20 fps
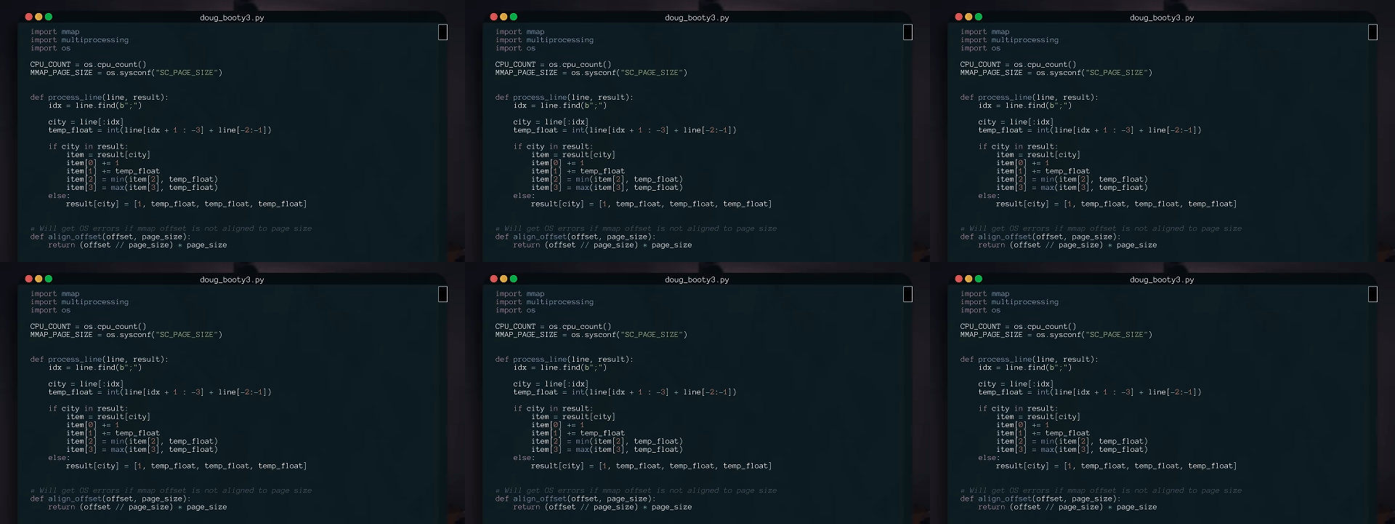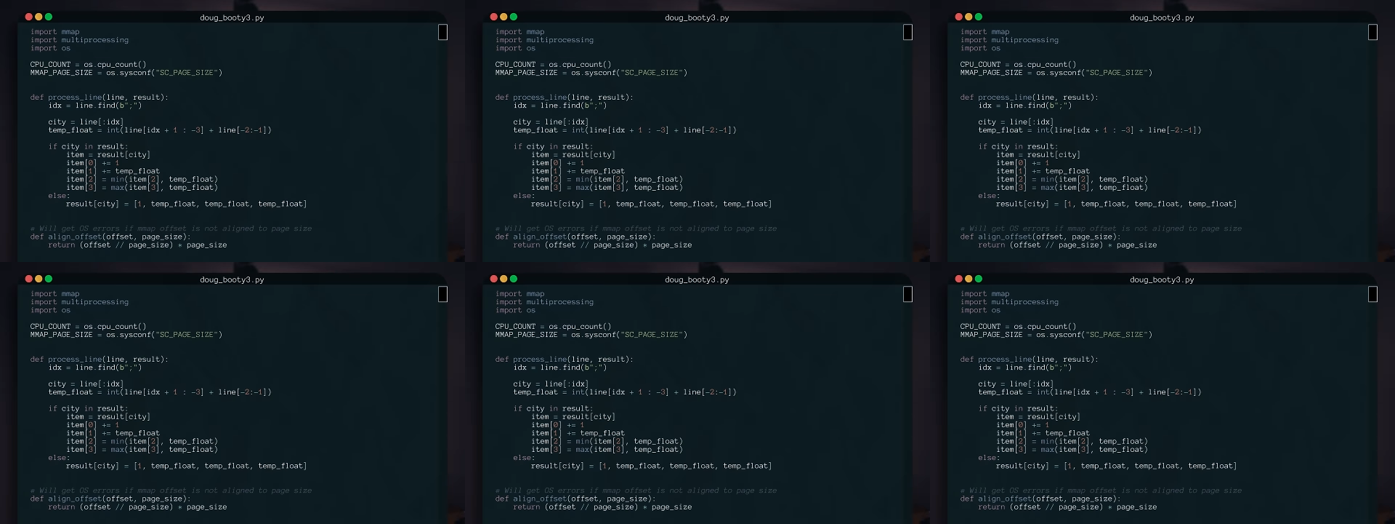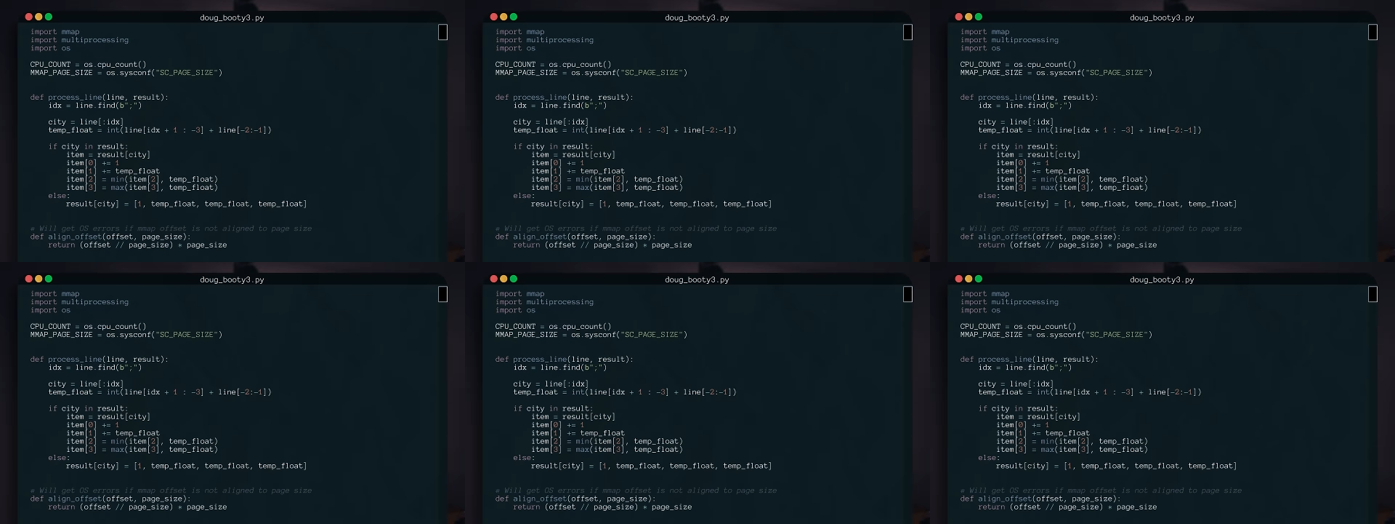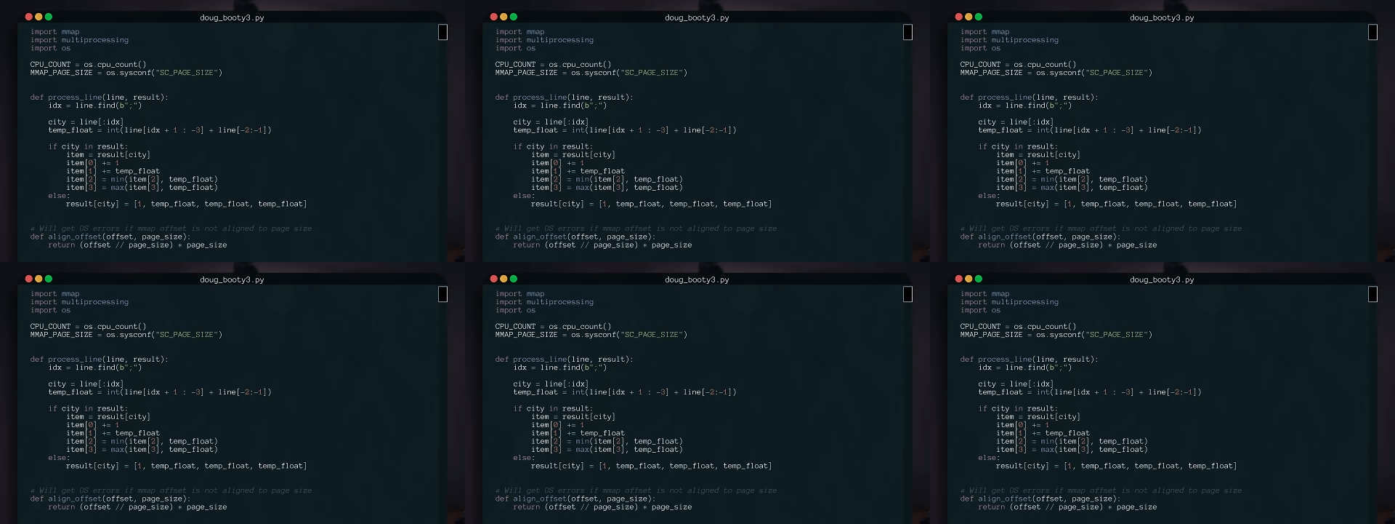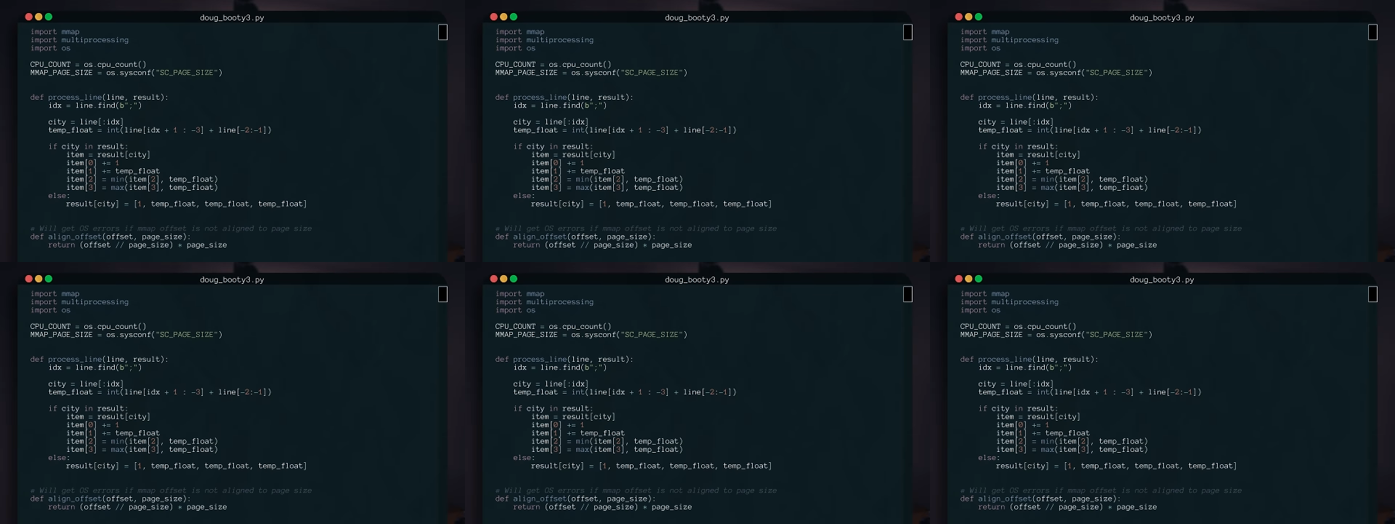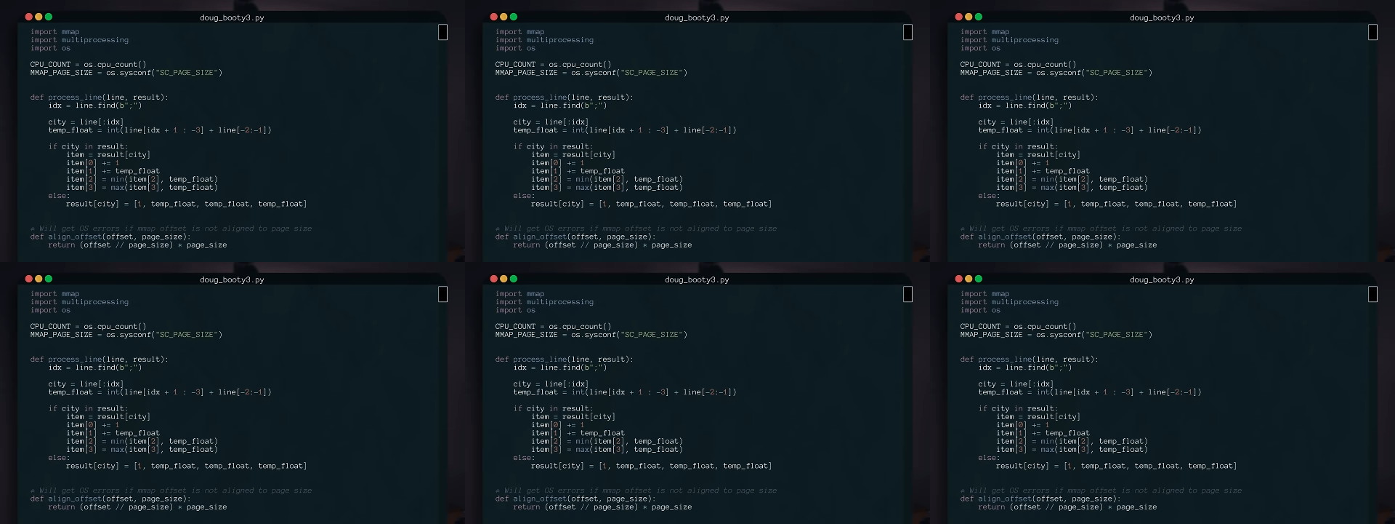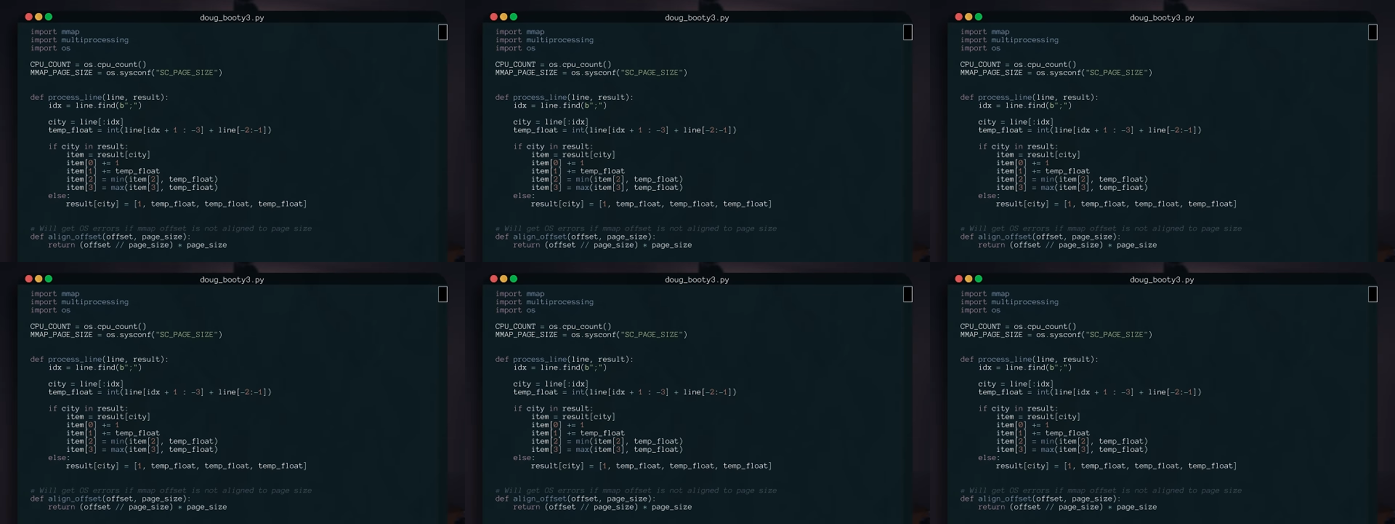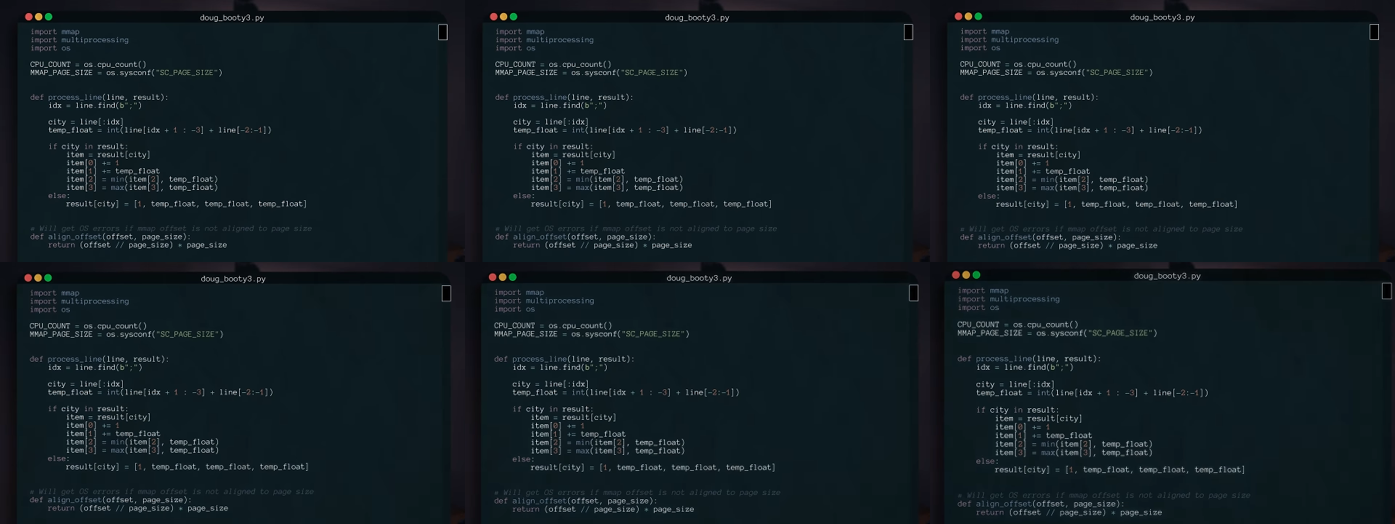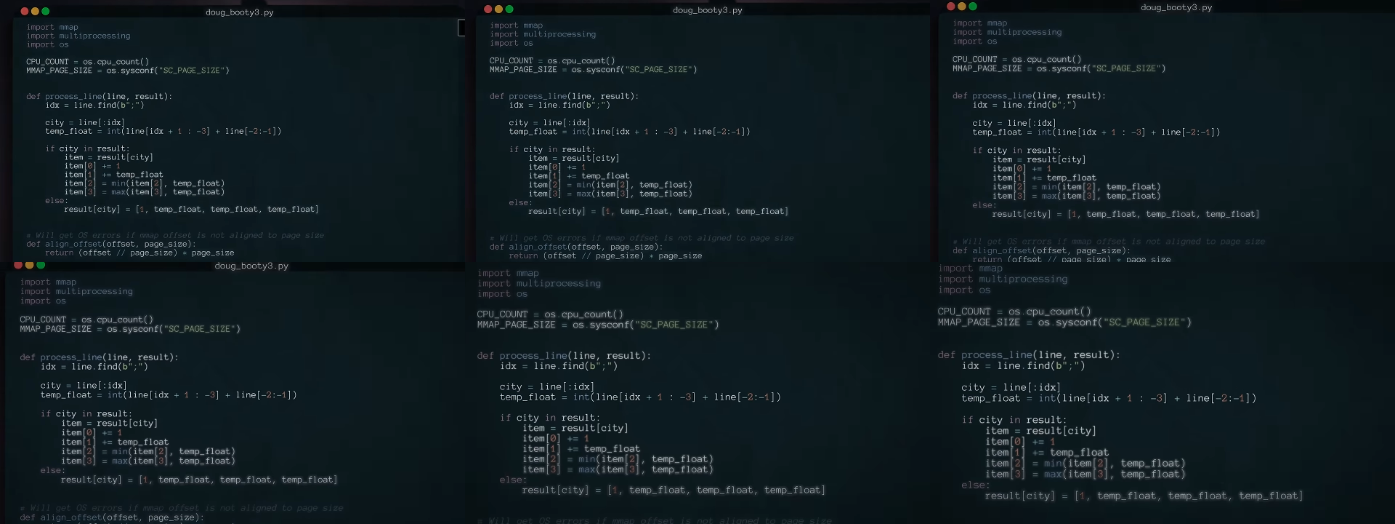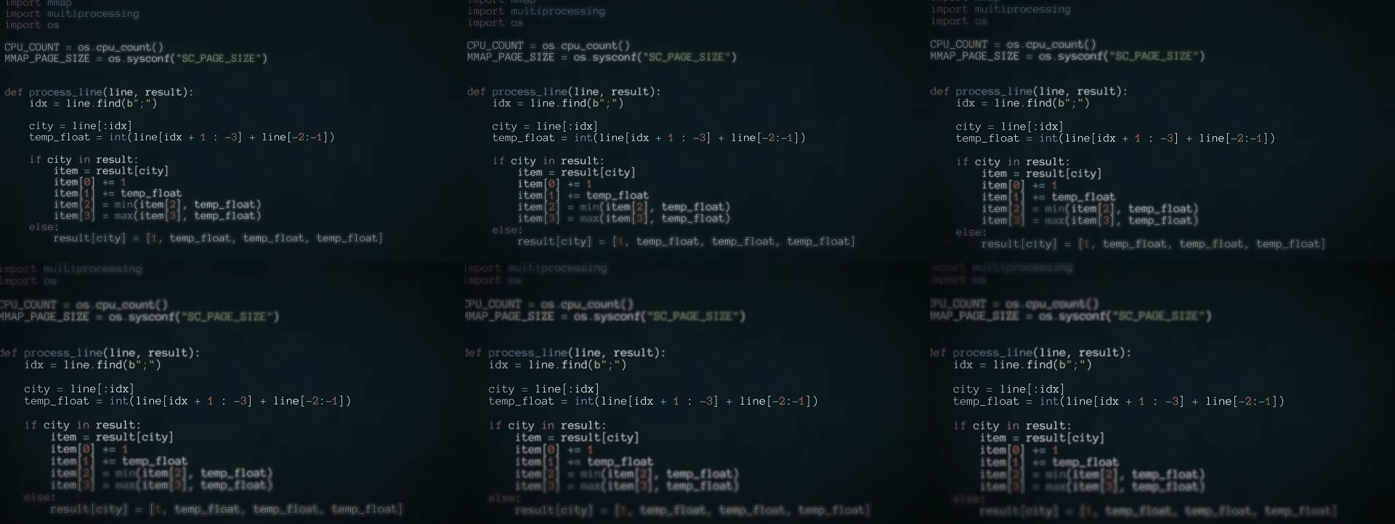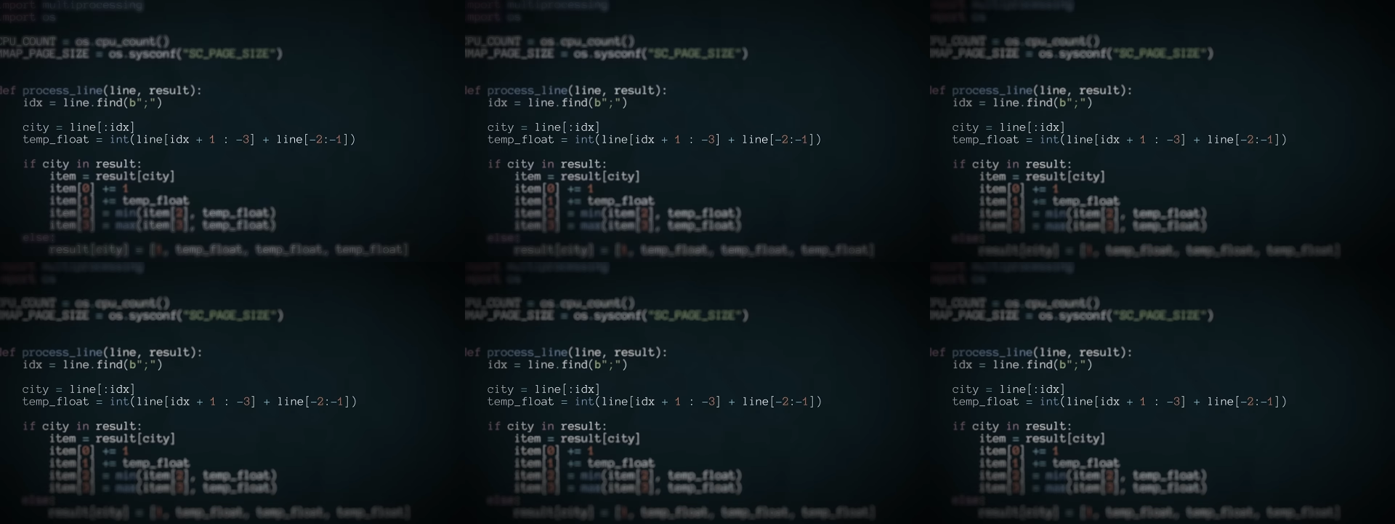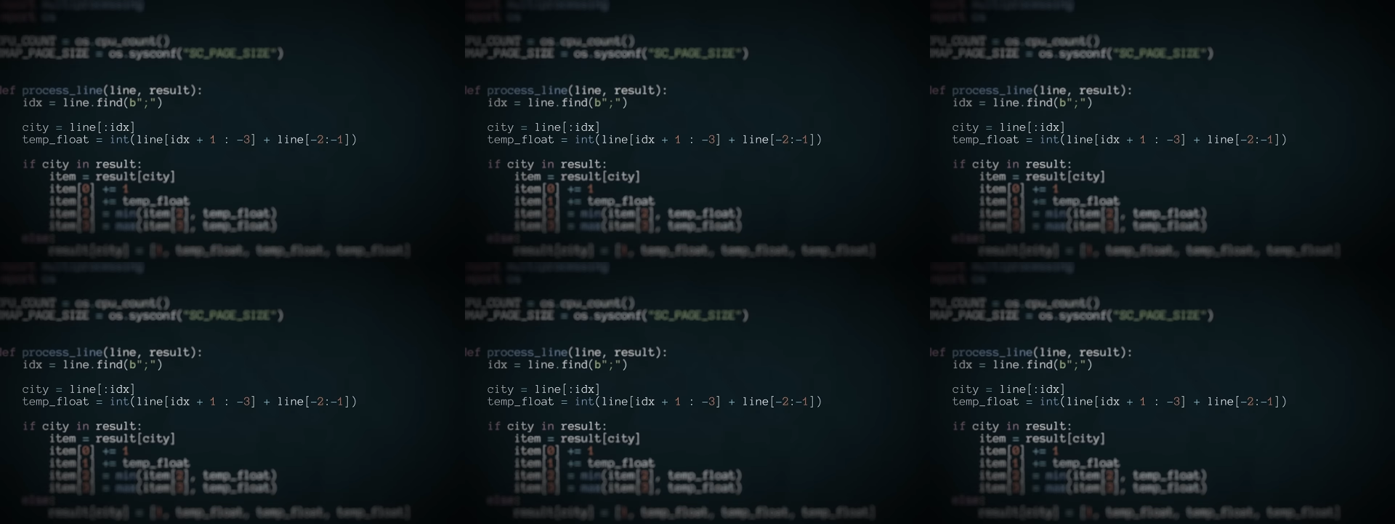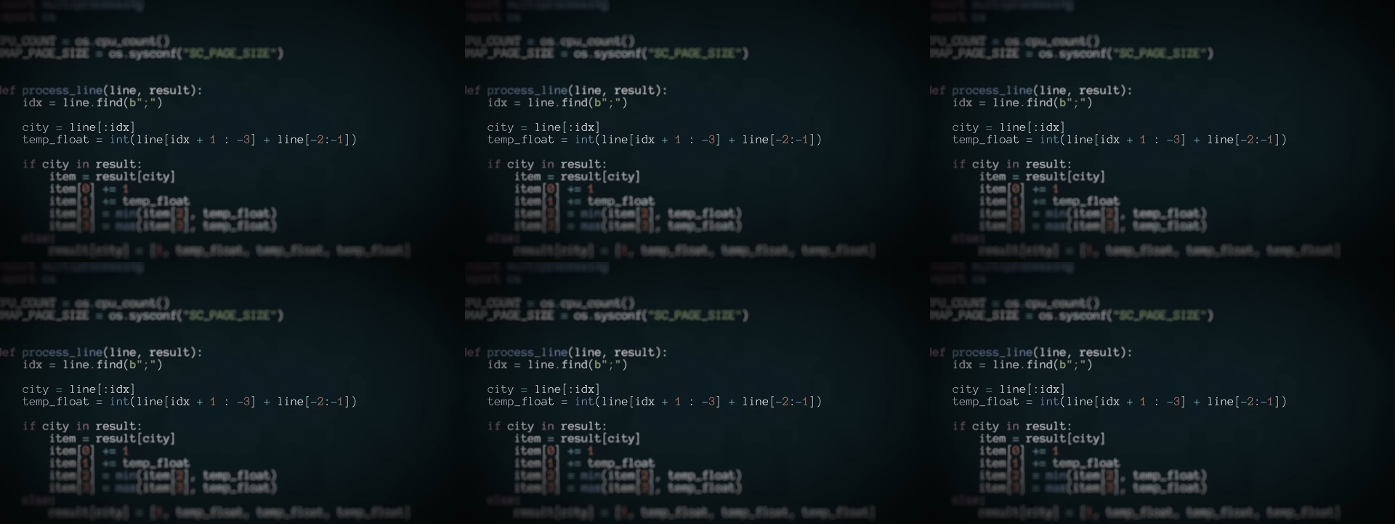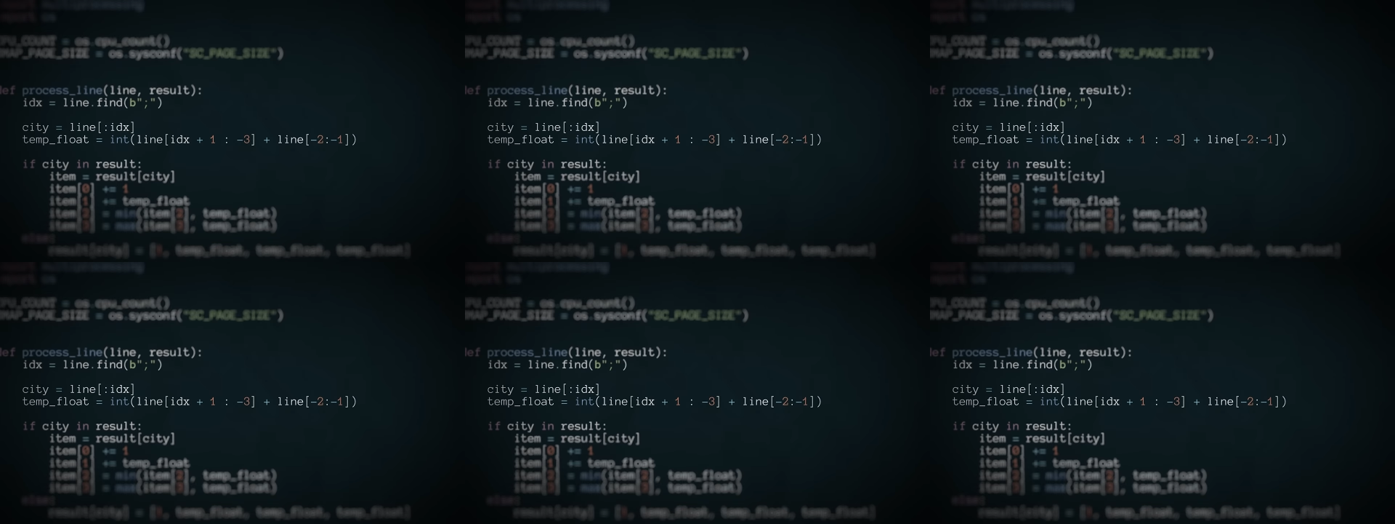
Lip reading: (no speaker visible)